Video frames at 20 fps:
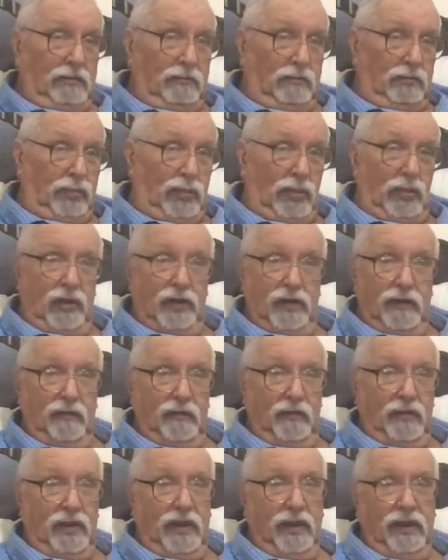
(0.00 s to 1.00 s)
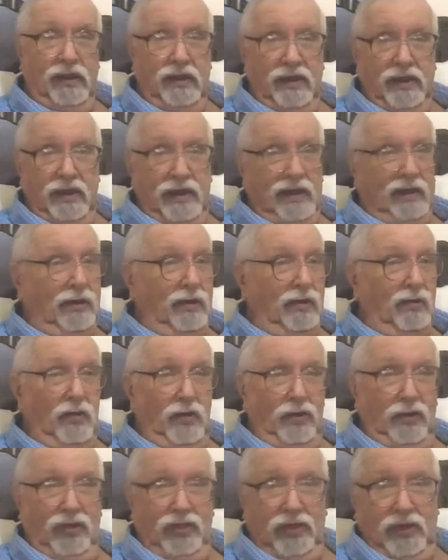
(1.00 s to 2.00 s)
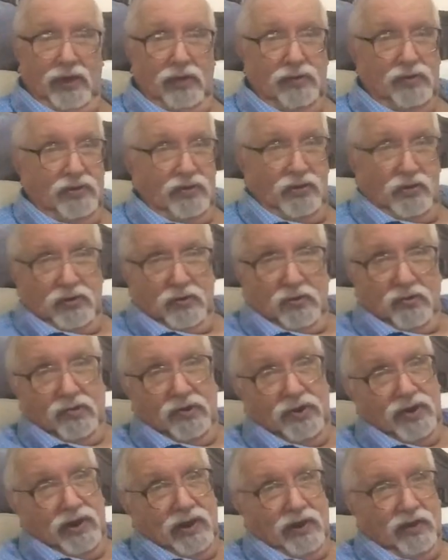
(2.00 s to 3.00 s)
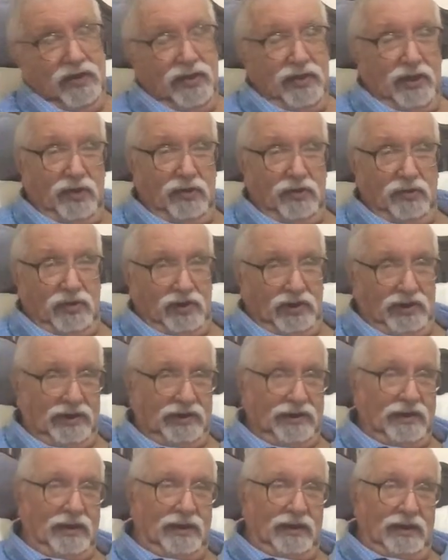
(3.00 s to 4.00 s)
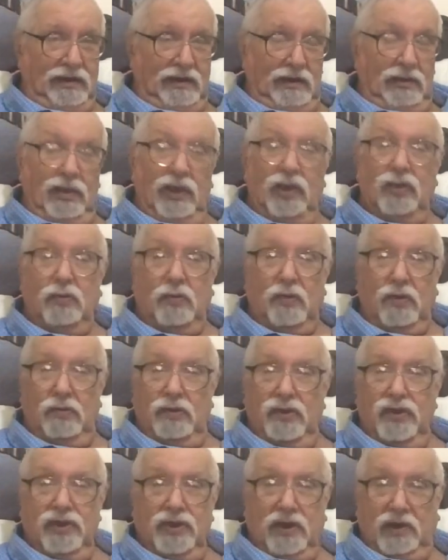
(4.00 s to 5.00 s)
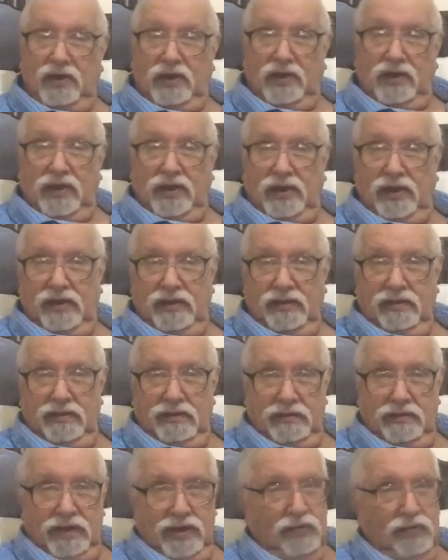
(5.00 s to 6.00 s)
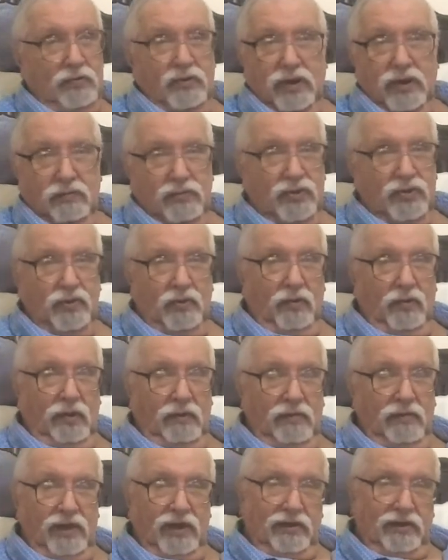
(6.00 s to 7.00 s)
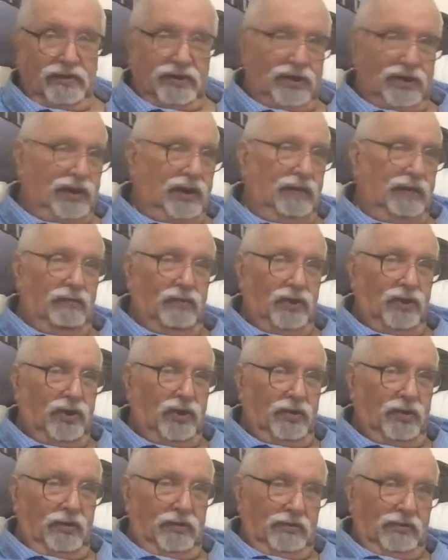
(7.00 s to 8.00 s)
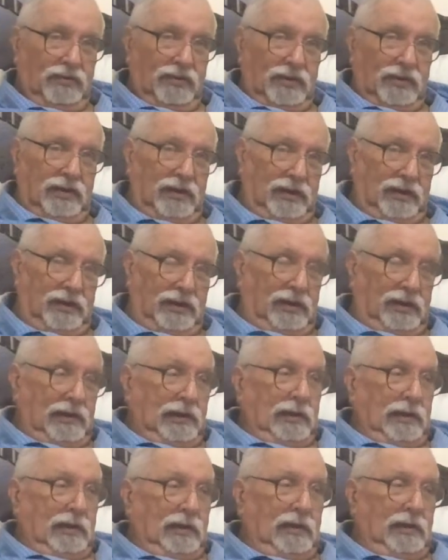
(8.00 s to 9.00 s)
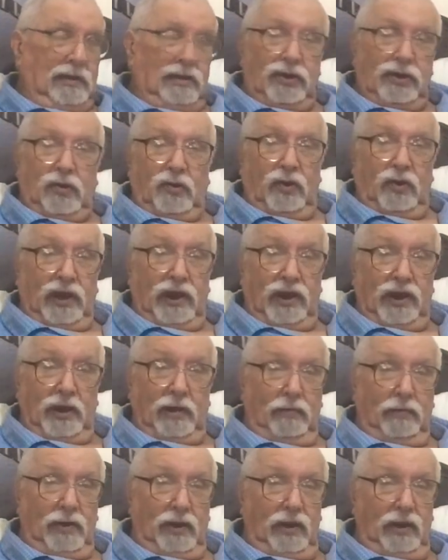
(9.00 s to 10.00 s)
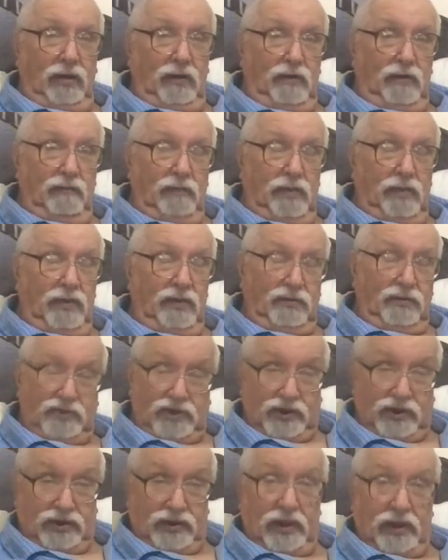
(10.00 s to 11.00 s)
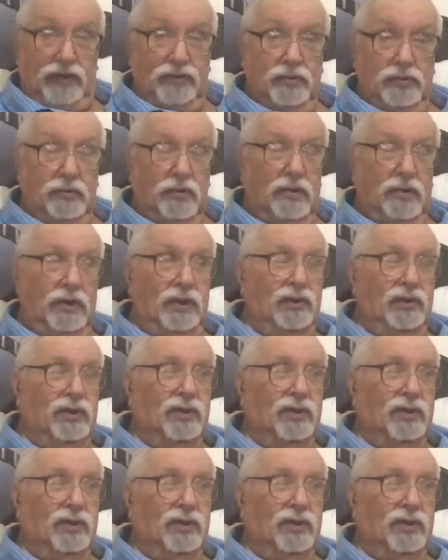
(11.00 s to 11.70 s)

Believe me, I've got 1,000 stories like those. That's why we stayed there. That's what it was all about. You never knew. You could end up in a lifeboat, did that twice.